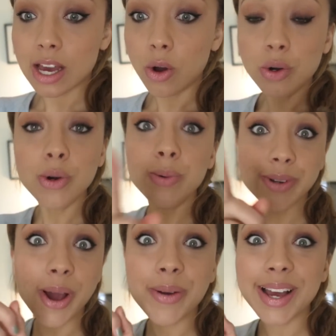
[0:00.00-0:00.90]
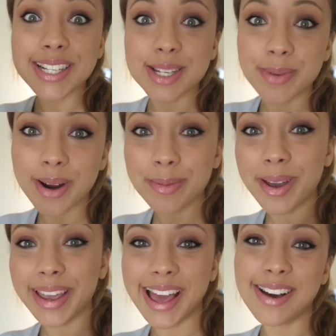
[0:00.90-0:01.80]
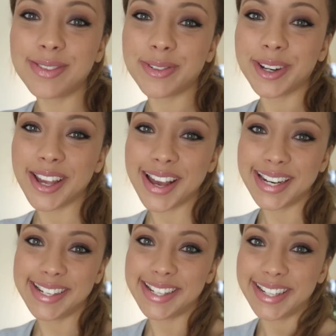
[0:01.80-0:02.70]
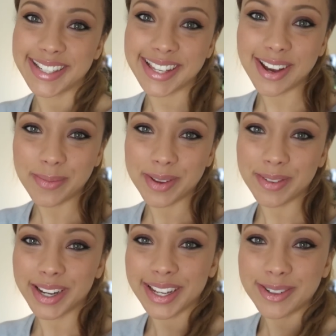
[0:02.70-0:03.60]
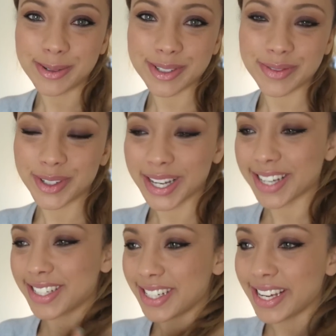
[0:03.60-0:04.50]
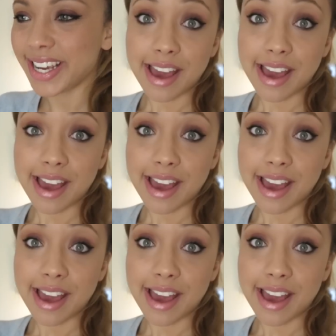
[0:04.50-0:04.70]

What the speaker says: Oh no, and tomorrow I'm going out for a girly dinner, so that would be really cool to vlog actually.